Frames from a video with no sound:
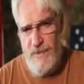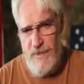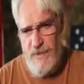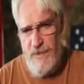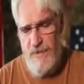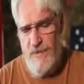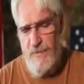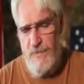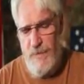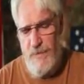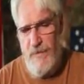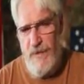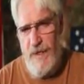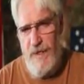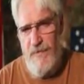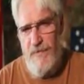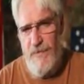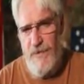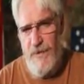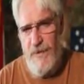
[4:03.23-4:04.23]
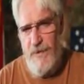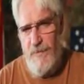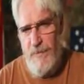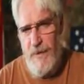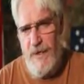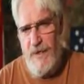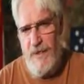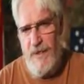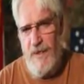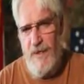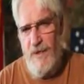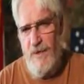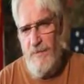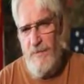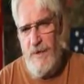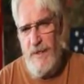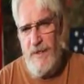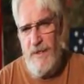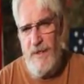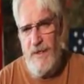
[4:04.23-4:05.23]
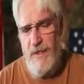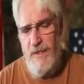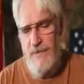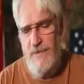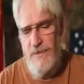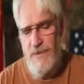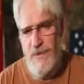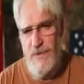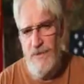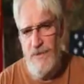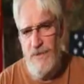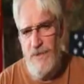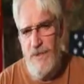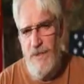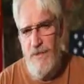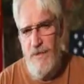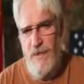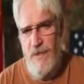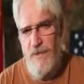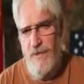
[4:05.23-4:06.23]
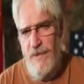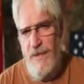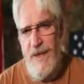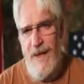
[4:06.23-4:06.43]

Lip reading: to provide for their Medicare, Medicaid, and Social Security.